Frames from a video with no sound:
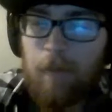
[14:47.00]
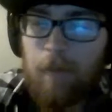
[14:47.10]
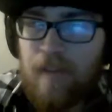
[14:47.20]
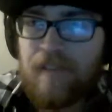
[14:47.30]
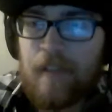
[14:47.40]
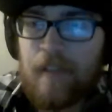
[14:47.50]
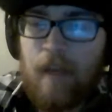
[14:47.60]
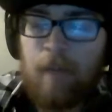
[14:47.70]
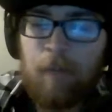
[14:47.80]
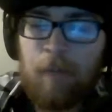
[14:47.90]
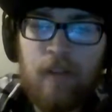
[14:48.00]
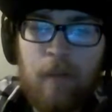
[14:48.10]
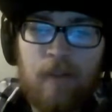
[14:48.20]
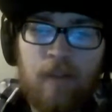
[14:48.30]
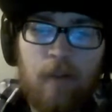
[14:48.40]
businessman, built up his
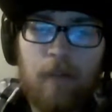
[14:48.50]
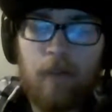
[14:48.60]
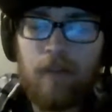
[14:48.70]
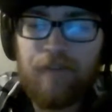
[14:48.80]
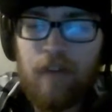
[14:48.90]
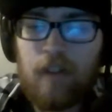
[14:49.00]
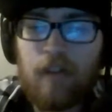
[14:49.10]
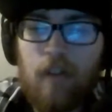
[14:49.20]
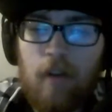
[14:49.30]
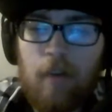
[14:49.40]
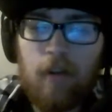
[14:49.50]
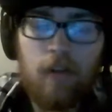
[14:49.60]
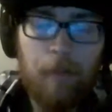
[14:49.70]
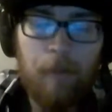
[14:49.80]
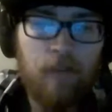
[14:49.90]
company with a fucking lawnmower and a
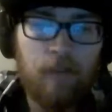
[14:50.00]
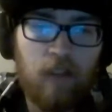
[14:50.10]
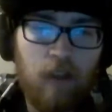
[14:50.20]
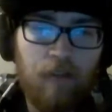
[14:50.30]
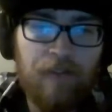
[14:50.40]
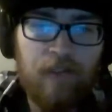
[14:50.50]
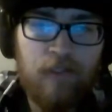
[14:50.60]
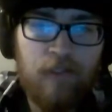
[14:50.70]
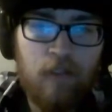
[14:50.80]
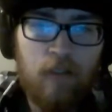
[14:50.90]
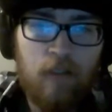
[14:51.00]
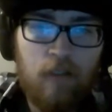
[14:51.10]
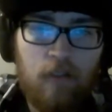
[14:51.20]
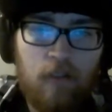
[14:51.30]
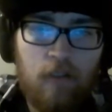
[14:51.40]
pair of gloves.
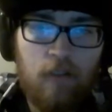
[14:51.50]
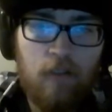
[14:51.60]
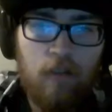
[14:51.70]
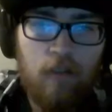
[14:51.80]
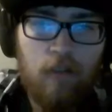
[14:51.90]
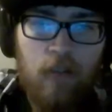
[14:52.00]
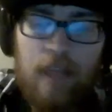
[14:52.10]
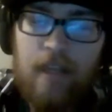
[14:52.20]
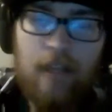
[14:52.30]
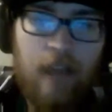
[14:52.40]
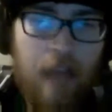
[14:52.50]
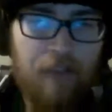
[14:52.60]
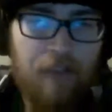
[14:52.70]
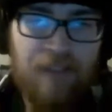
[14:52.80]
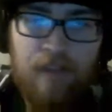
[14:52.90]
He didn't have a
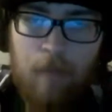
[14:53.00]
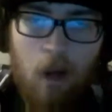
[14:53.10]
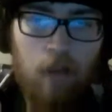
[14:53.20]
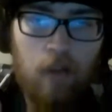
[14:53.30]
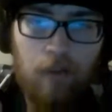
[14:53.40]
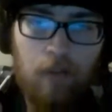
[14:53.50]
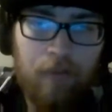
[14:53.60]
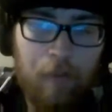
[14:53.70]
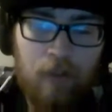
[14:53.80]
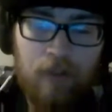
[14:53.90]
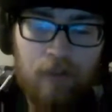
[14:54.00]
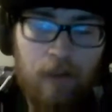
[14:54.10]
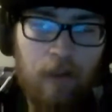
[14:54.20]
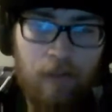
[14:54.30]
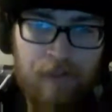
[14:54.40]
small loan of $1 million
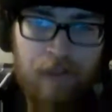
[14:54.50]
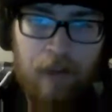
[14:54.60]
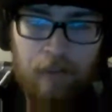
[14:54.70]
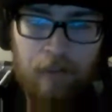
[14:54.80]
either.